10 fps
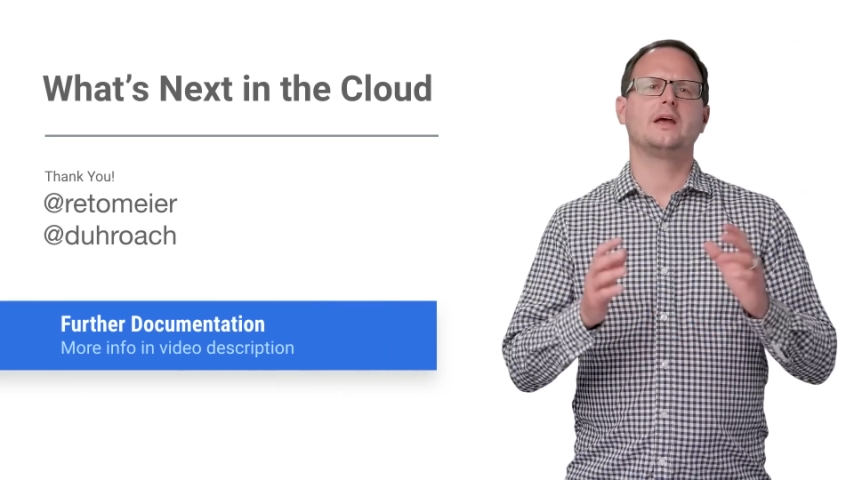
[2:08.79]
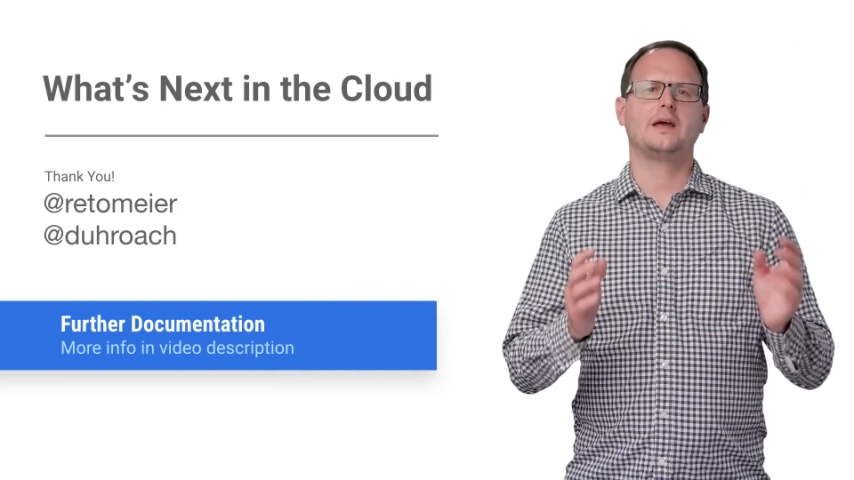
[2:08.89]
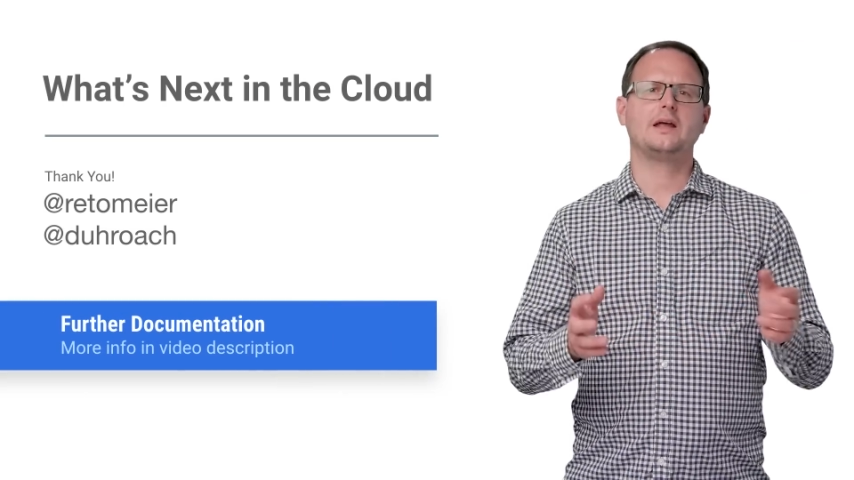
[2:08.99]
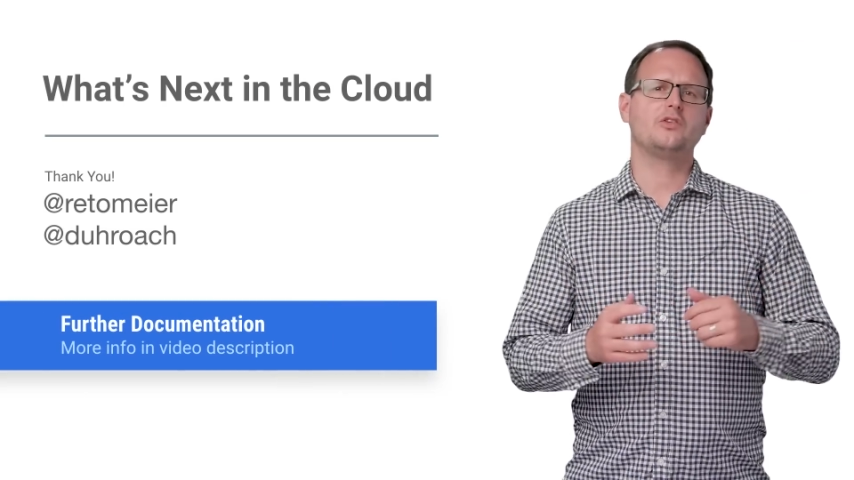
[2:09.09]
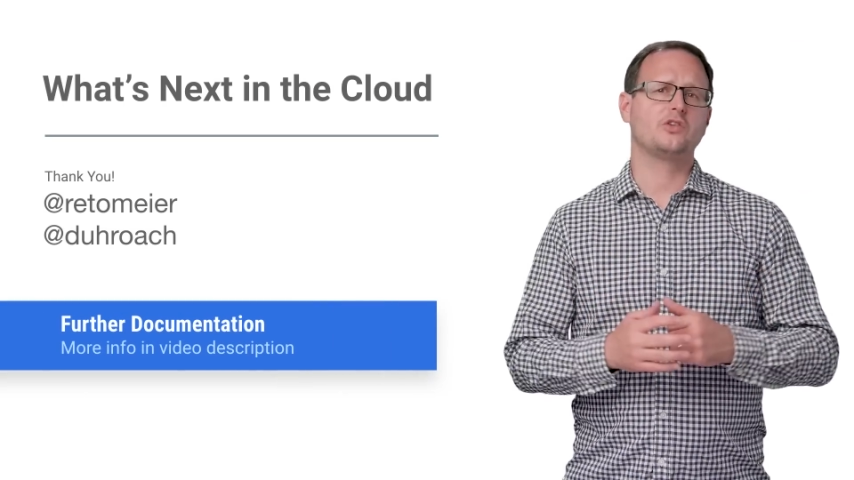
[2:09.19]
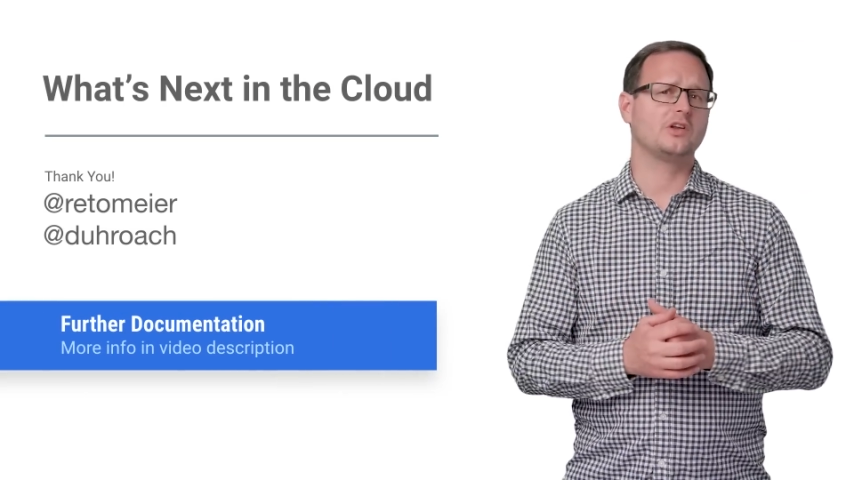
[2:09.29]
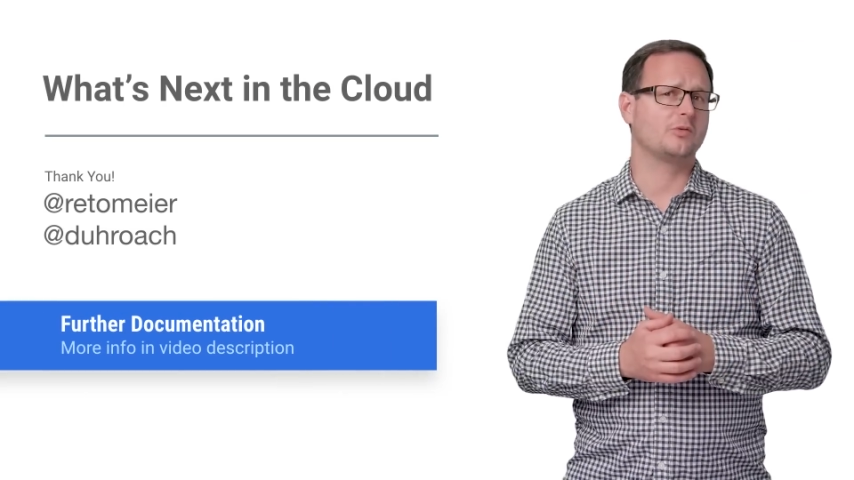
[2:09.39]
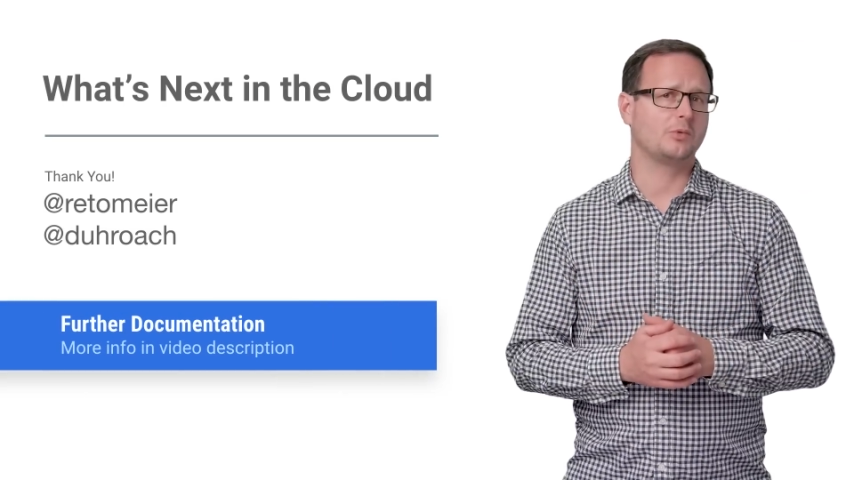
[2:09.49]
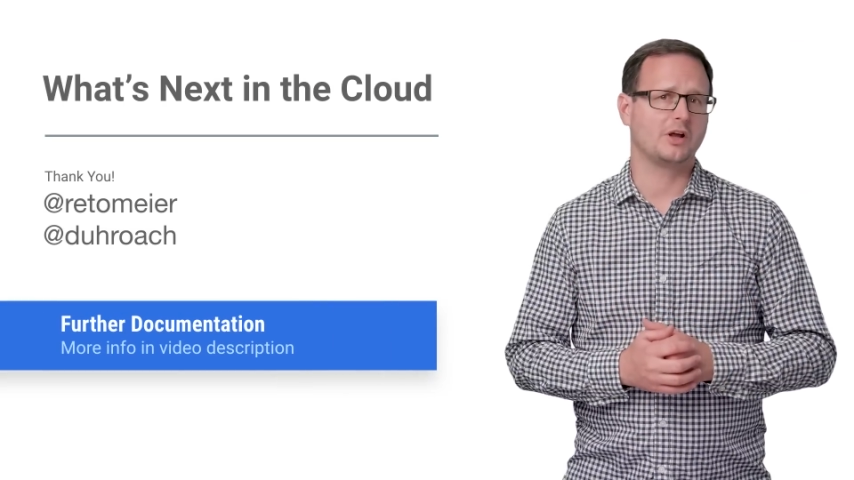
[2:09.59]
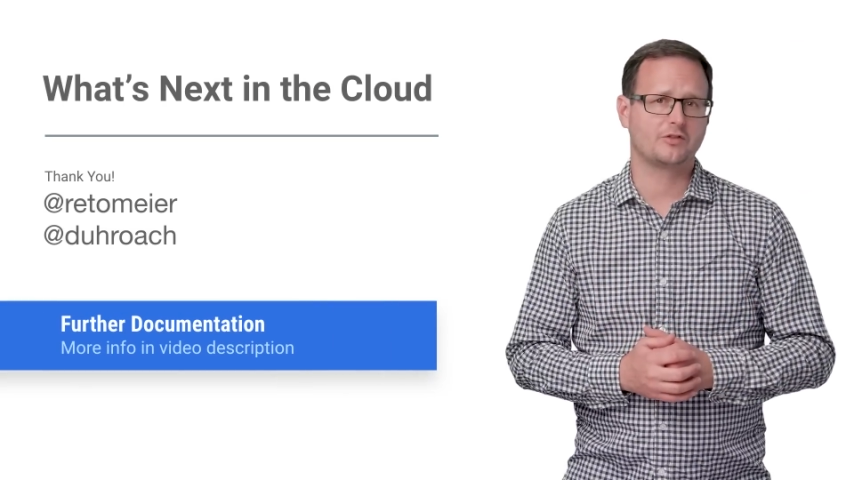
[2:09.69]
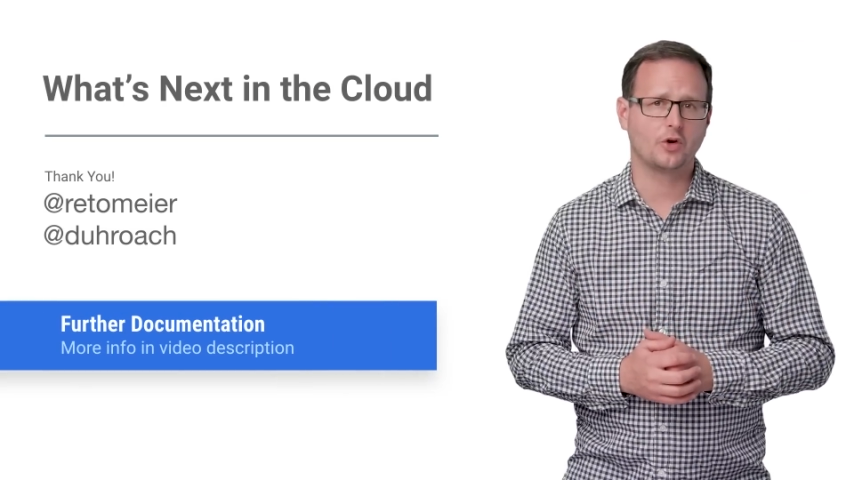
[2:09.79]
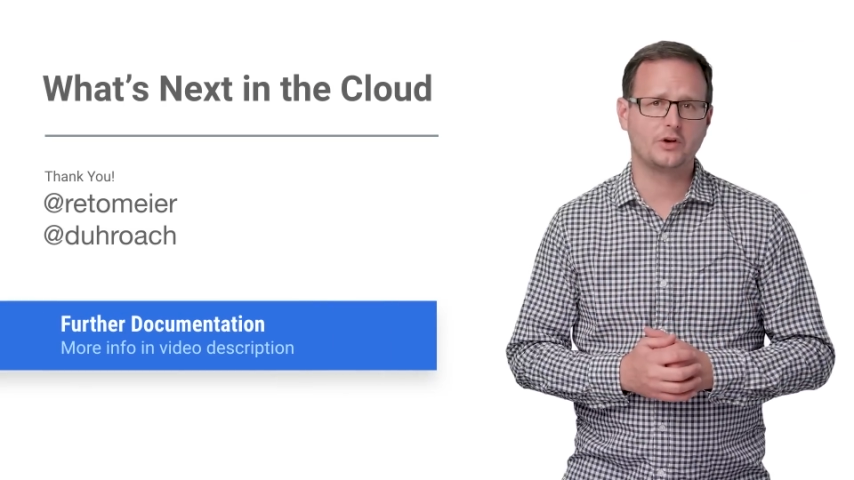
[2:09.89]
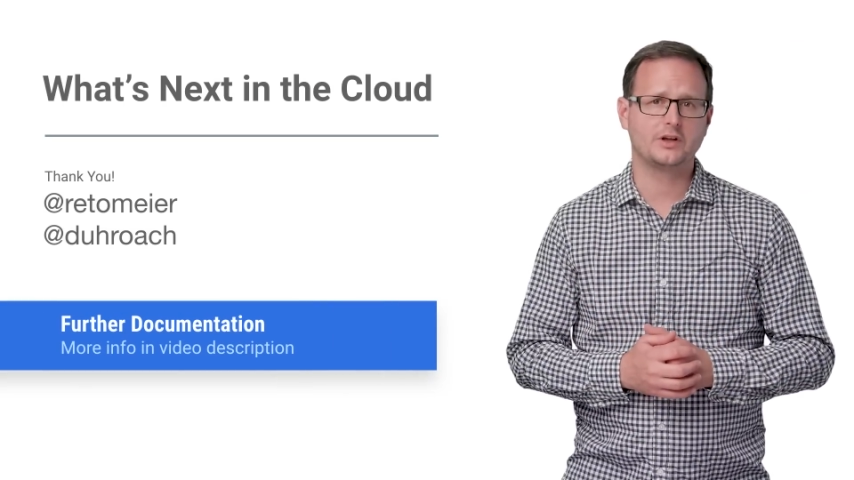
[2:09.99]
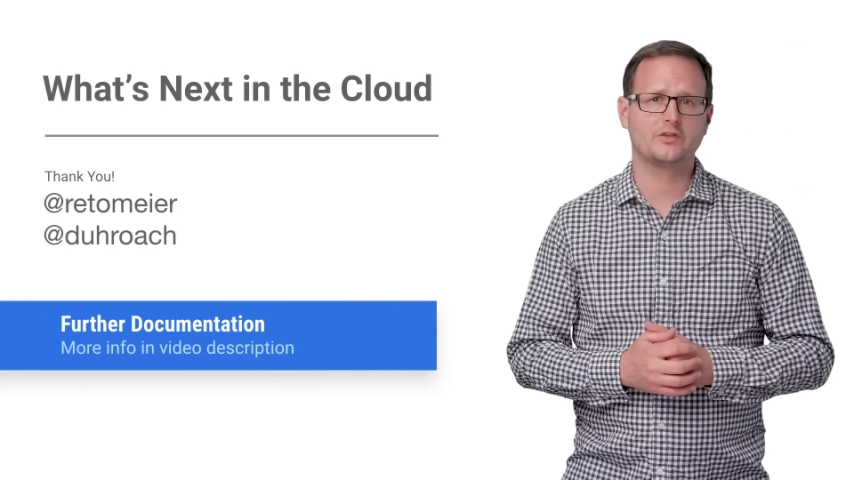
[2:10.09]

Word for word: and see some live coding